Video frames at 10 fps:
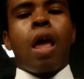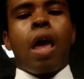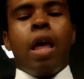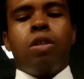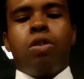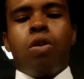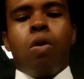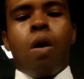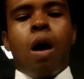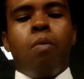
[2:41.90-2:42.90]
And
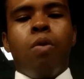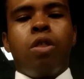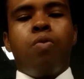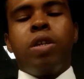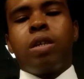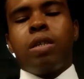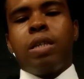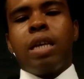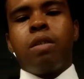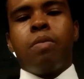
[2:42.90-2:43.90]
so with risk
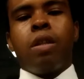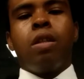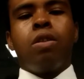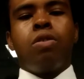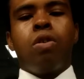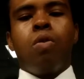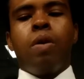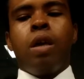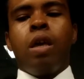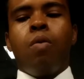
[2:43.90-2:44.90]
assessment, so
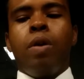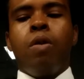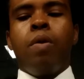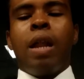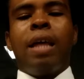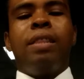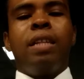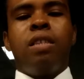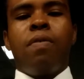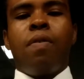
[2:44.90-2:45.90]
we will
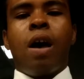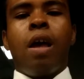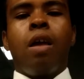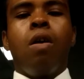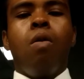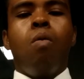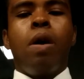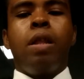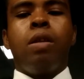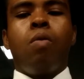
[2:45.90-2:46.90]
identify
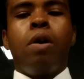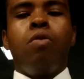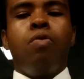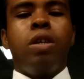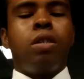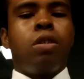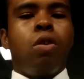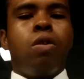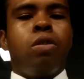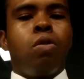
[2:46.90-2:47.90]
what risks
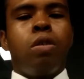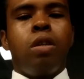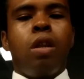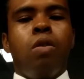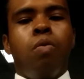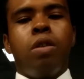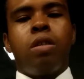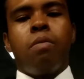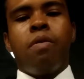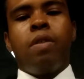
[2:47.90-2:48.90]
are associated with
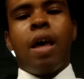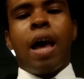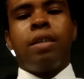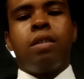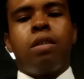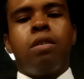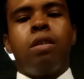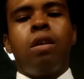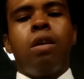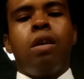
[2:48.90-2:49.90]
some of the assets
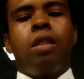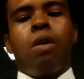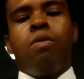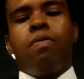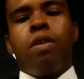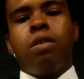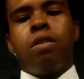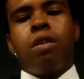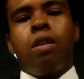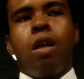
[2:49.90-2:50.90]
that we've
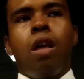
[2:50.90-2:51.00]
listed.